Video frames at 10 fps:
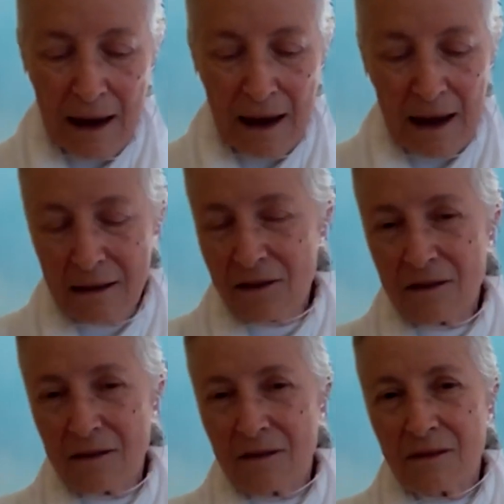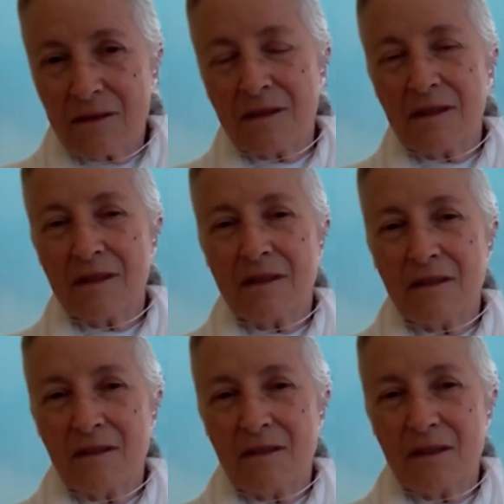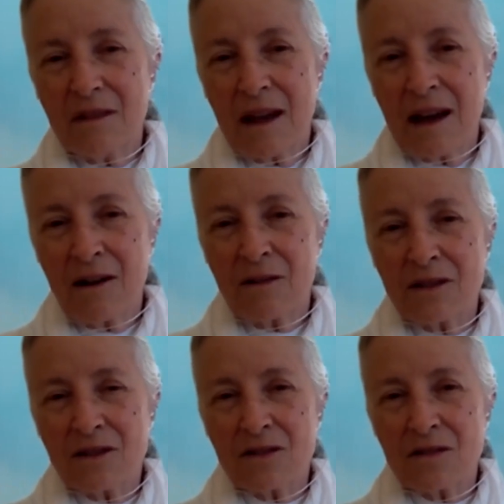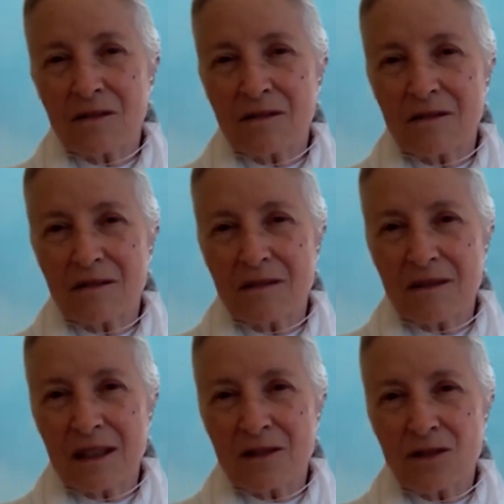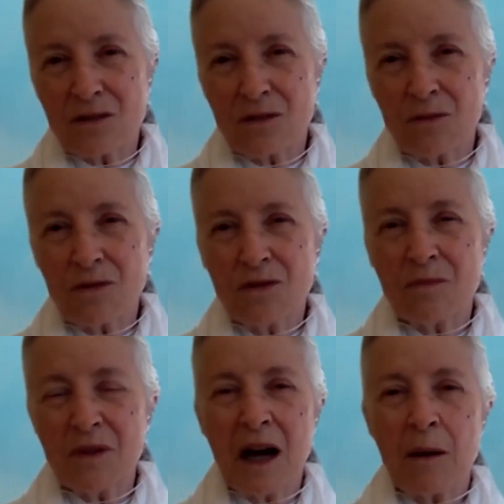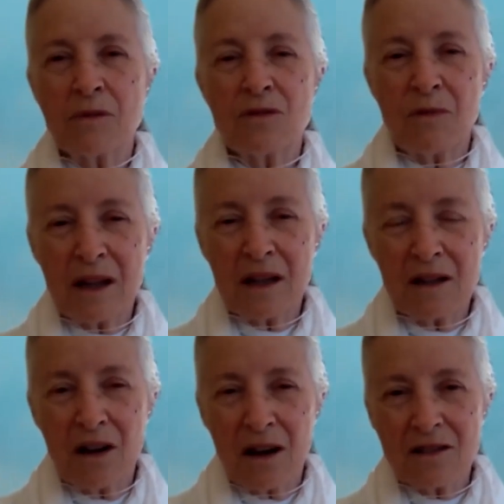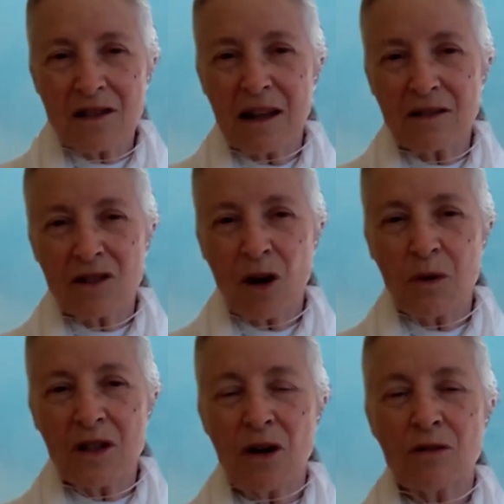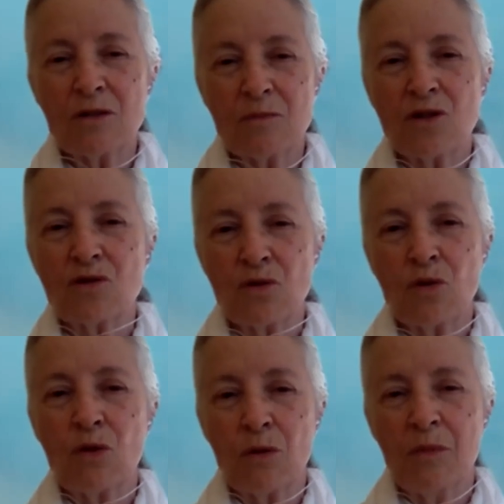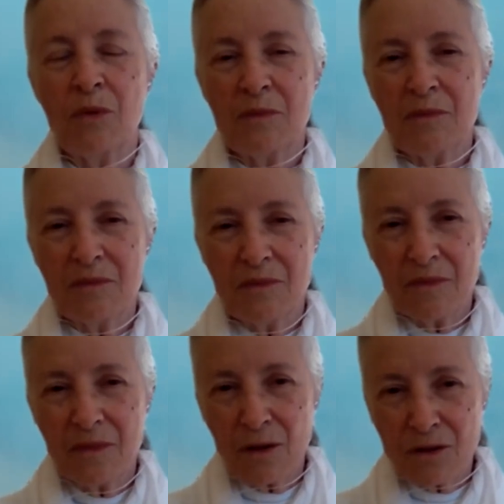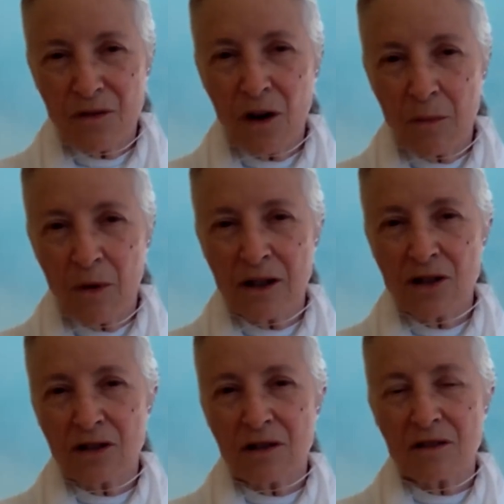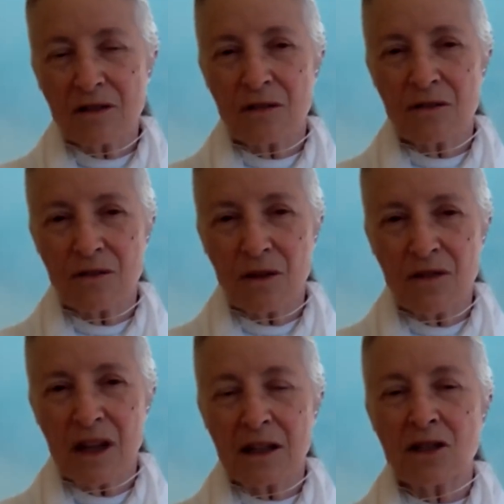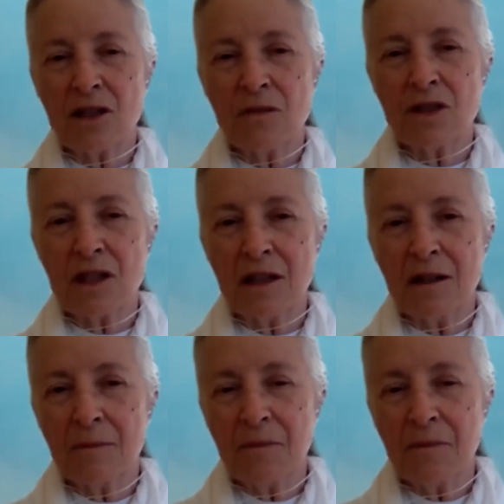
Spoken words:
and how it's good to be able to recognize that, so we don't absorb those vibrations of negativity,